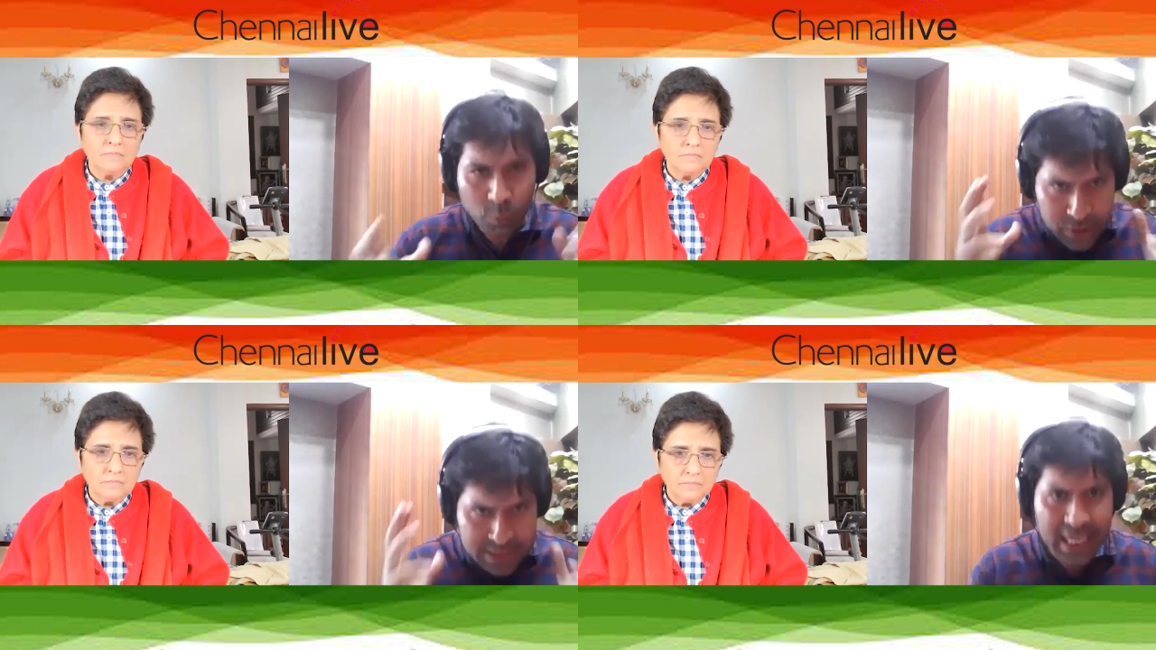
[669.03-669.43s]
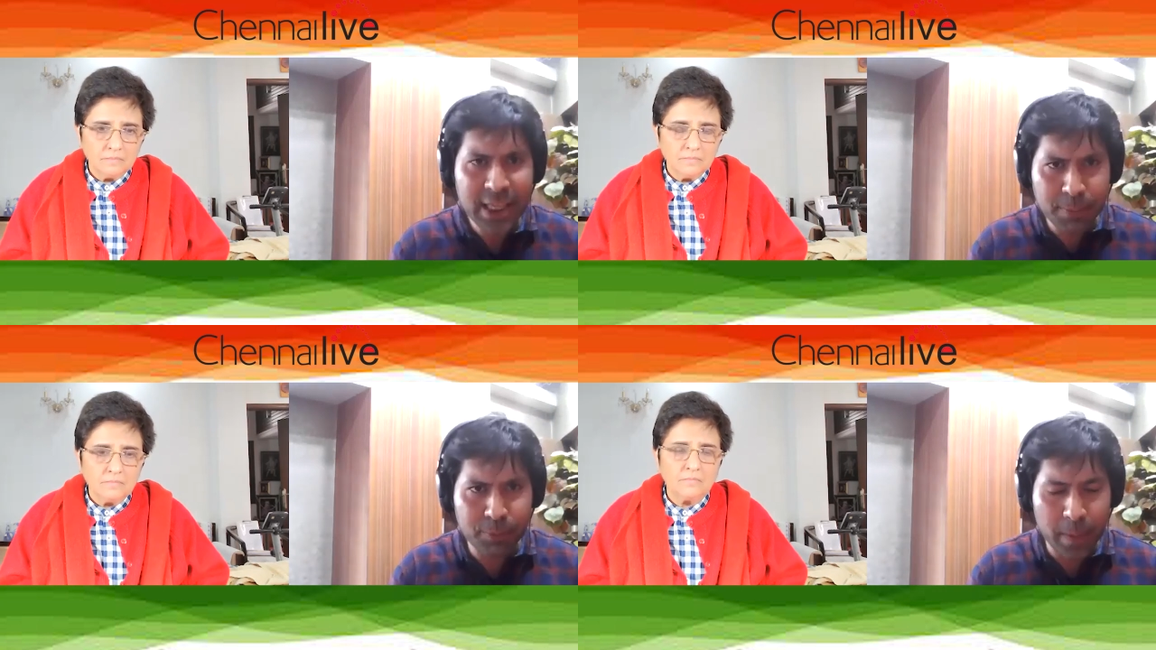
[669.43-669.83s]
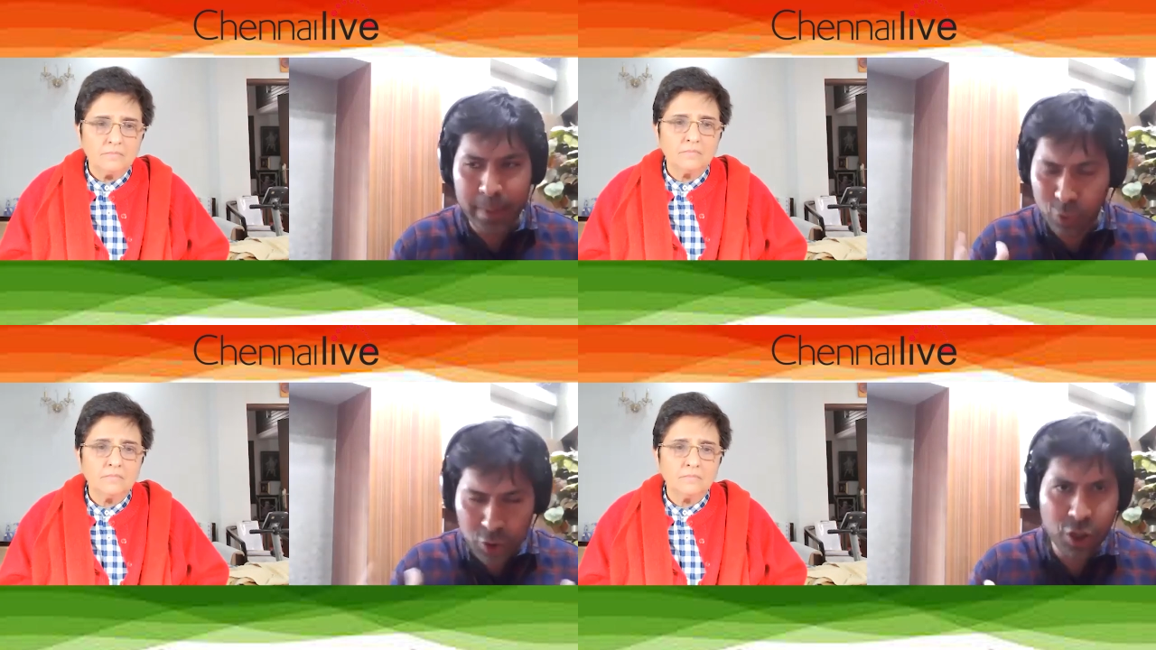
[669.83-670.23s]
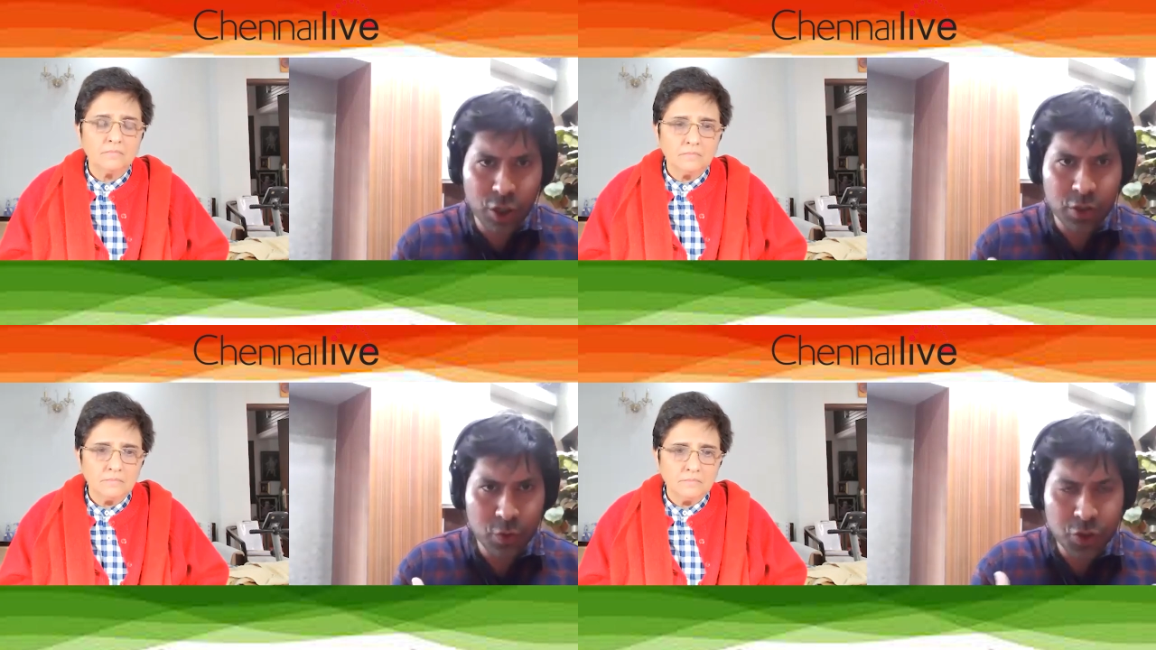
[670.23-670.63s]
Speaker 1: was that the problem could
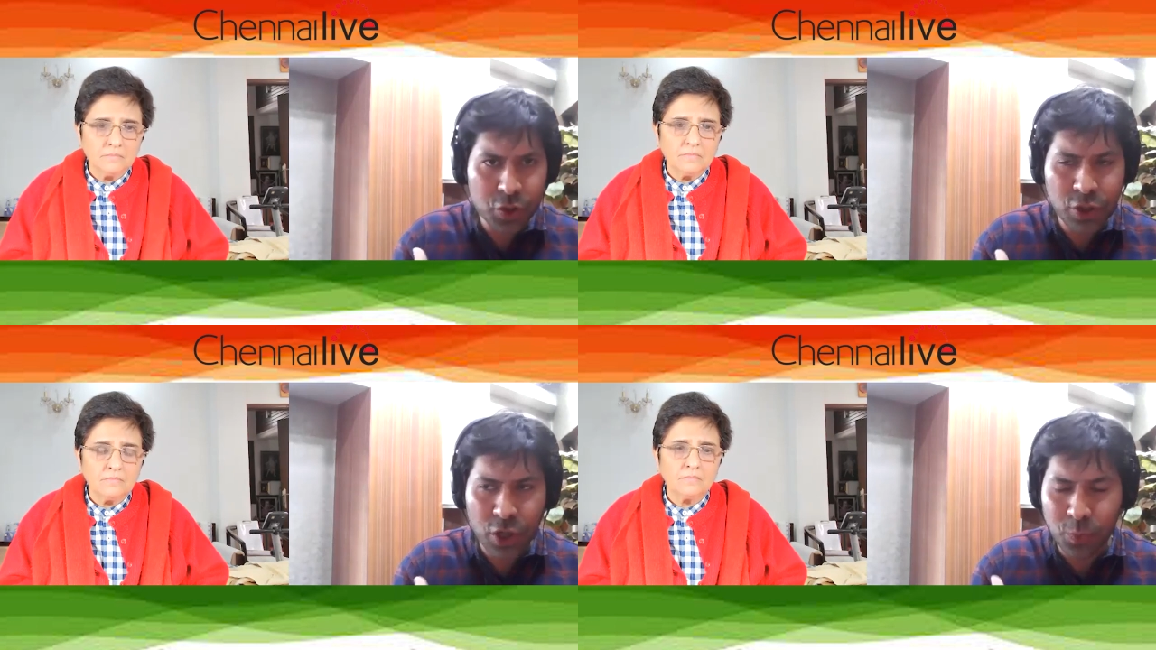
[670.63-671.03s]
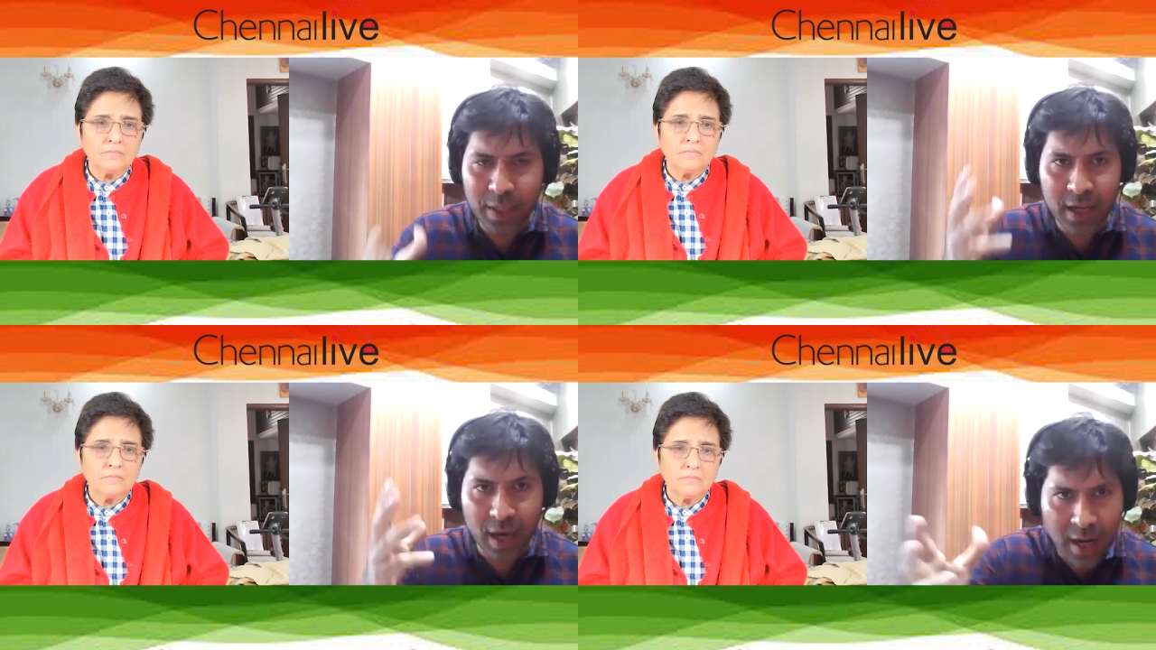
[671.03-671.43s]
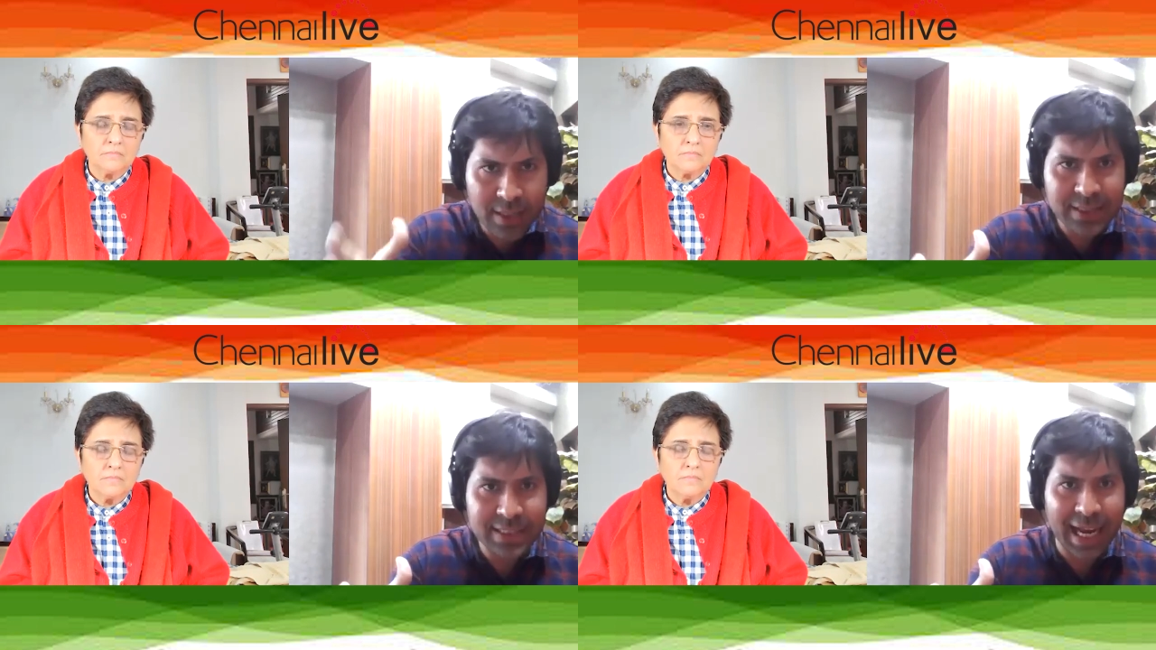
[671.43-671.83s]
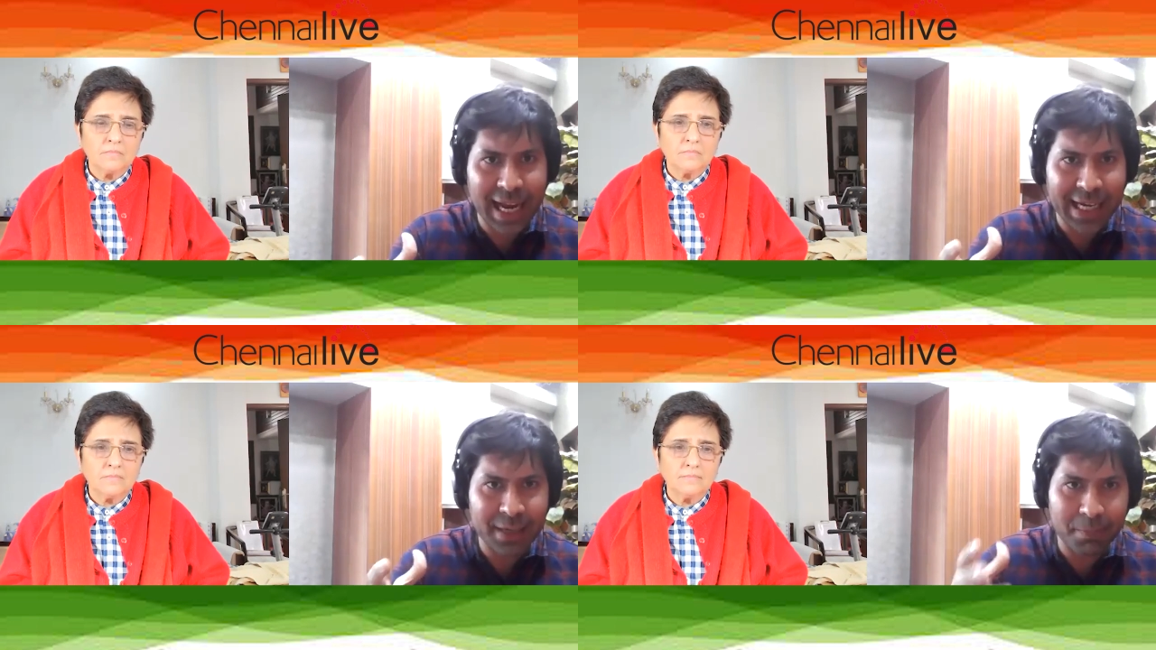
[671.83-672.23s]
not could you not win hearts
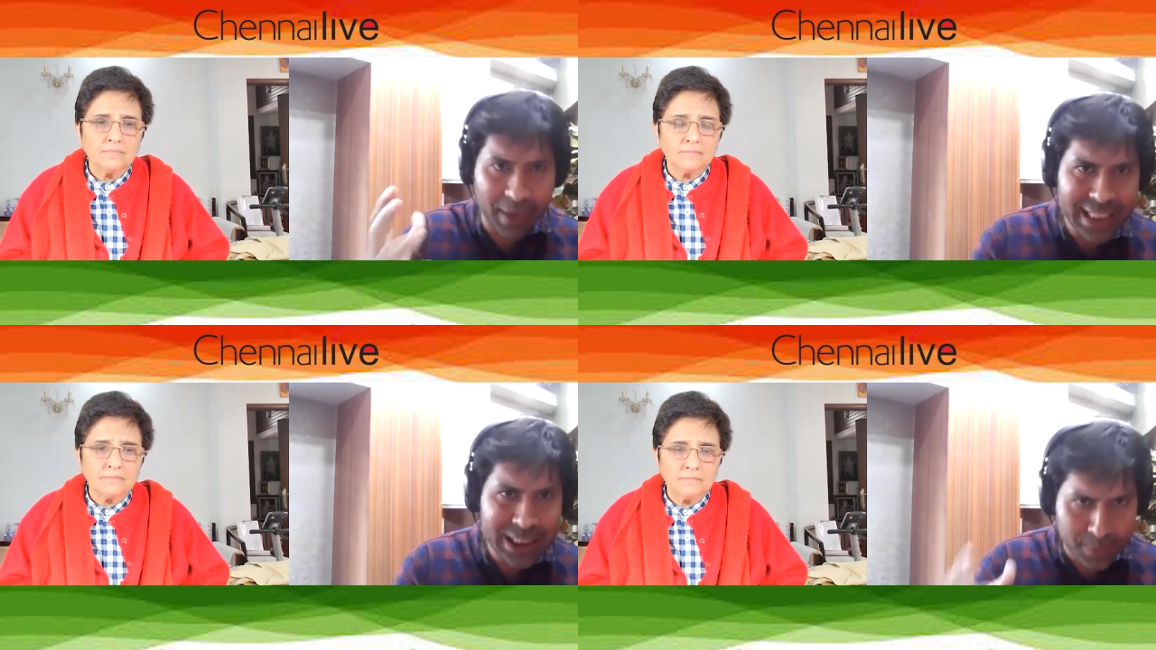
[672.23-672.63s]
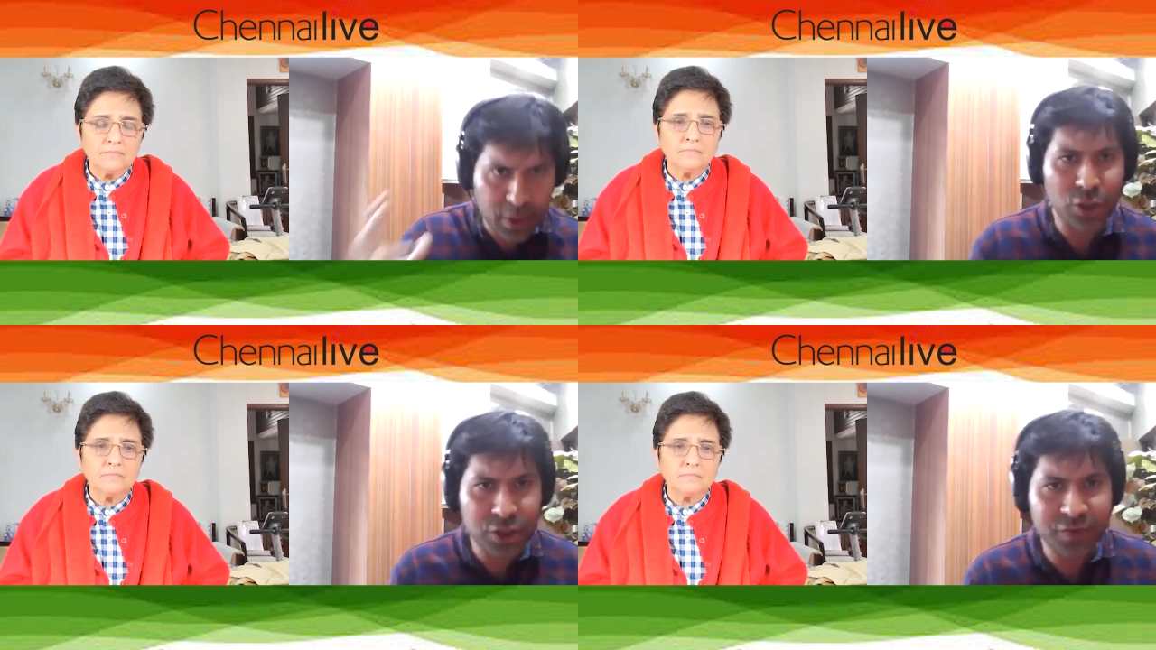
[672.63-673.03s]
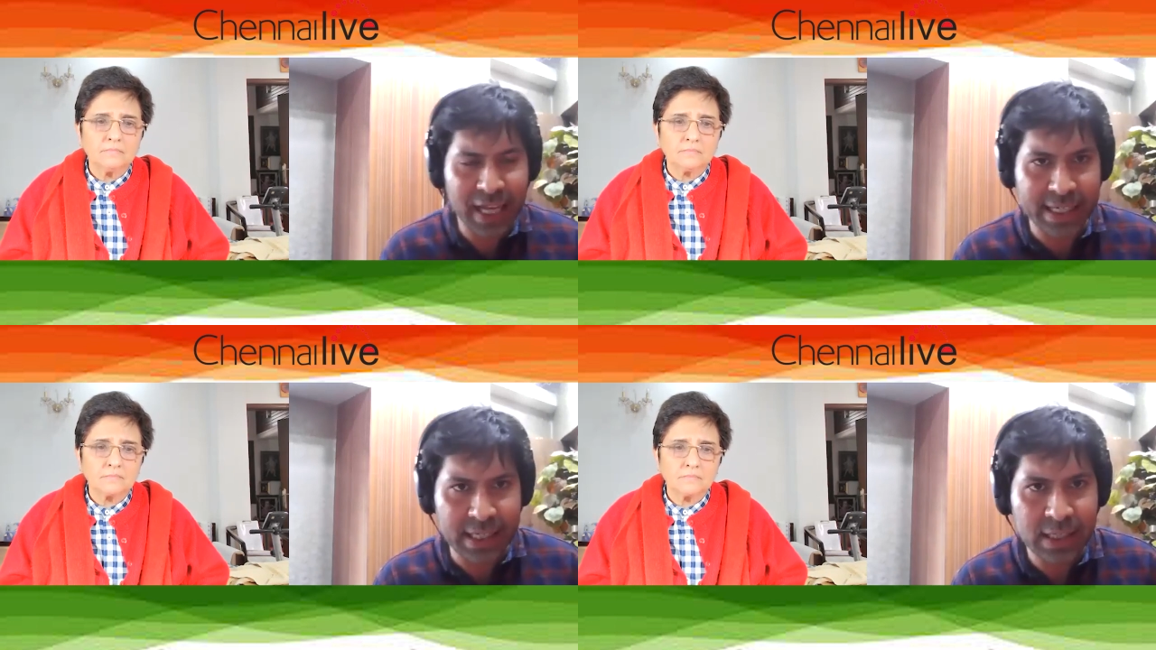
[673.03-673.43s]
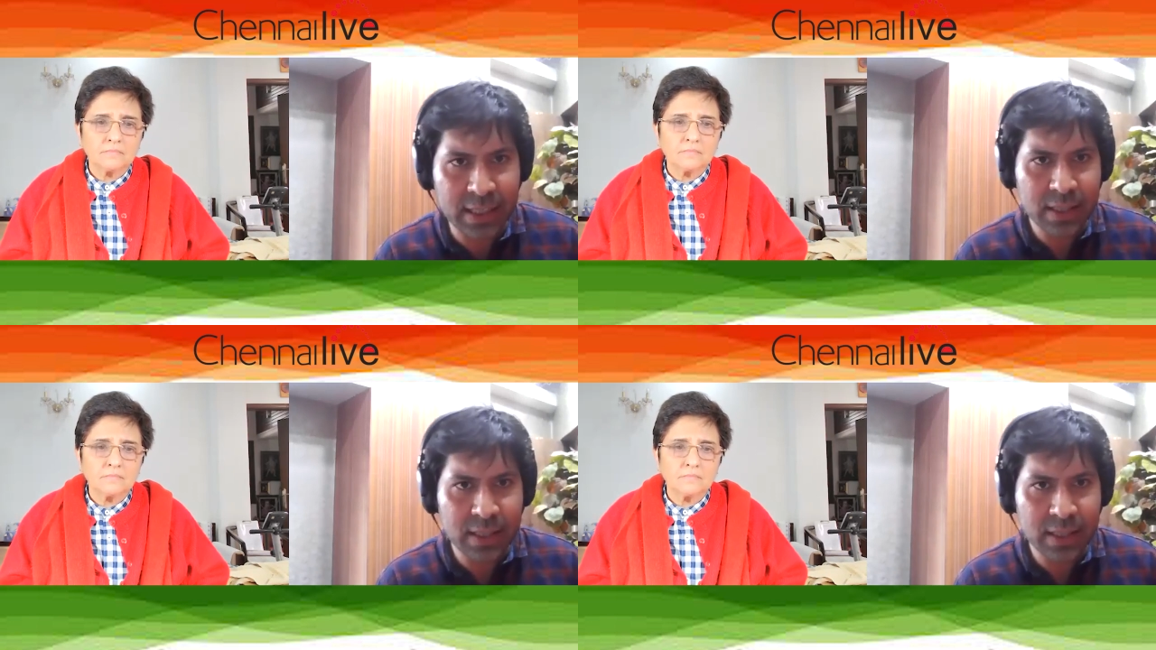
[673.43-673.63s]
and minds because of that